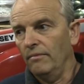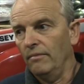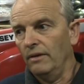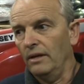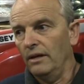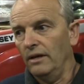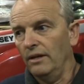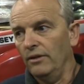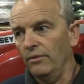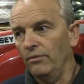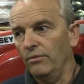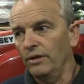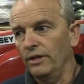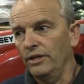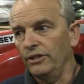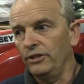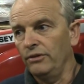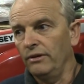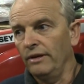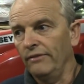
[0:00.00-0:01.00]

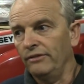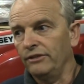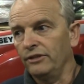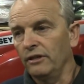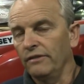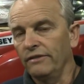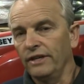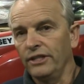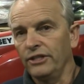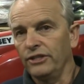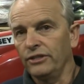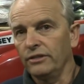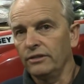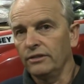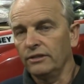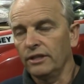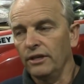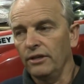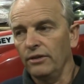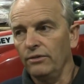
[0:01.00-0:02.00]
Otherwise, you have starvation.
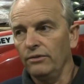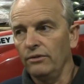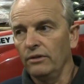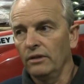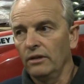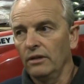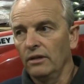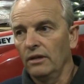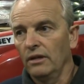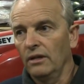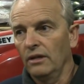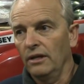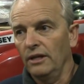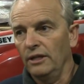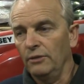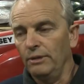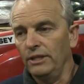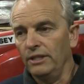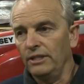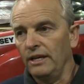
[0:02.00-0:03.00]
So it
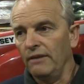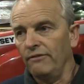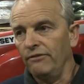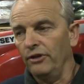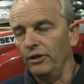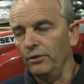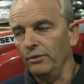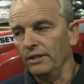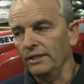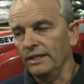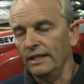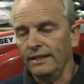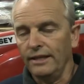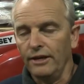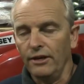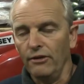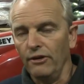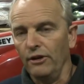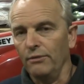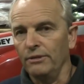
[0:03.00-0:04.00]
depends how far you want to take that
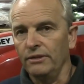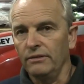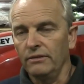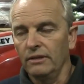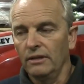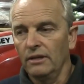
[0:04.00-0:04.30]
argument.